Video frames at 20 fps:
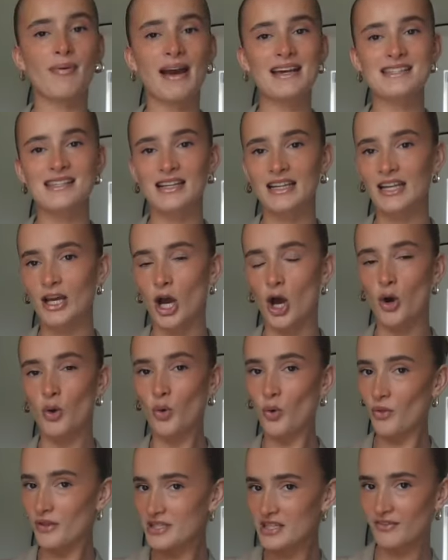basically got
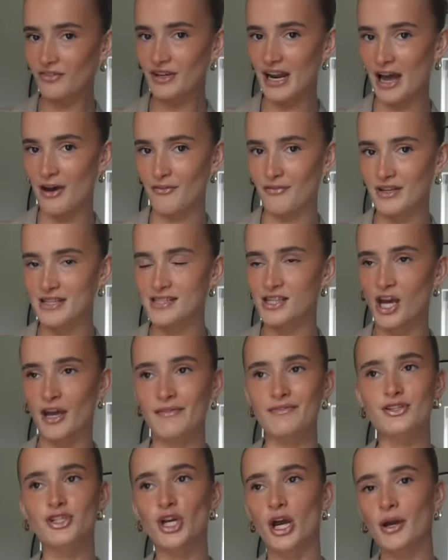all the different outfits that
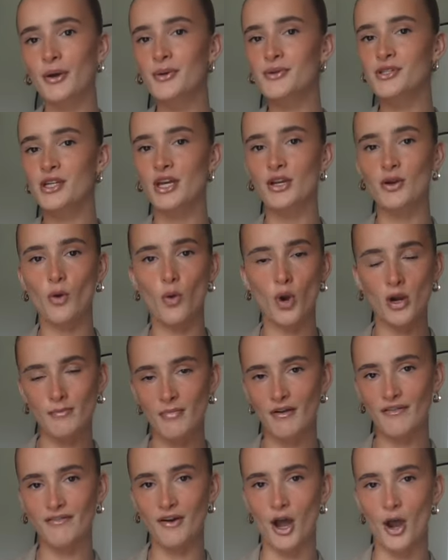I've chosen all on
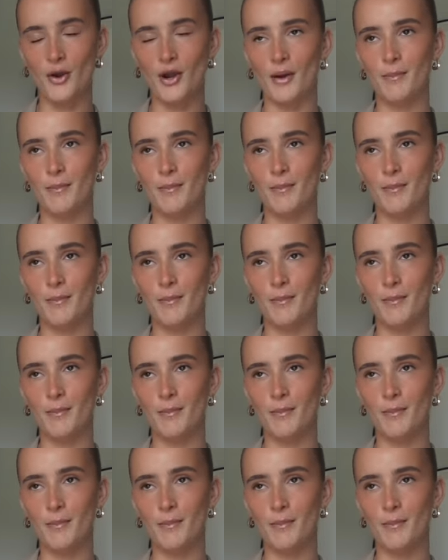my phone.